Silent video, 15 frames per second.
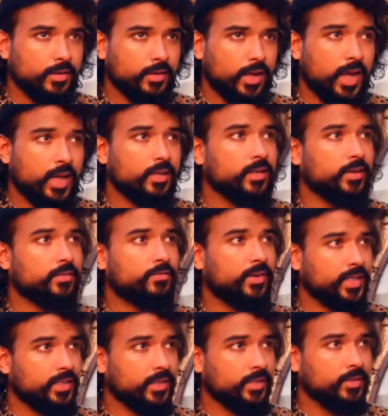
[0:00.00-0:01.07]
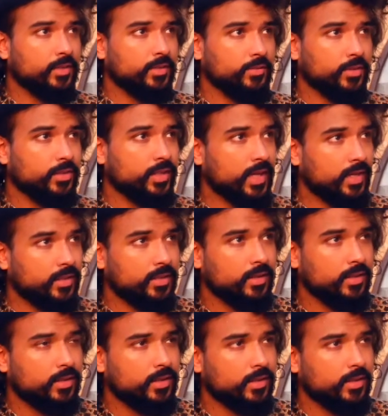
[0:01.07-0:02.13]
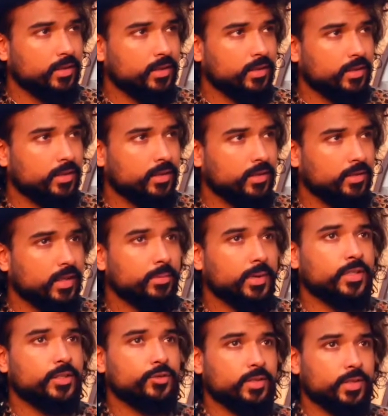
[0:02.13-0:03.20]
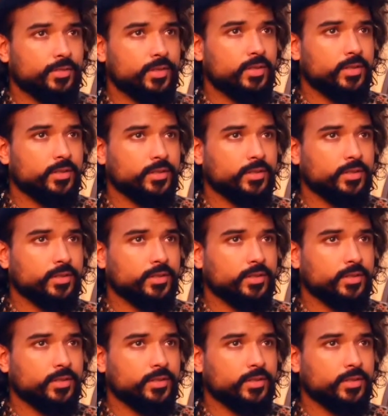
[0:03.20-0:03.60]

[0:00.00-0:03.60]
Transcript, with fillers: and fighting with reality that makes you suffer.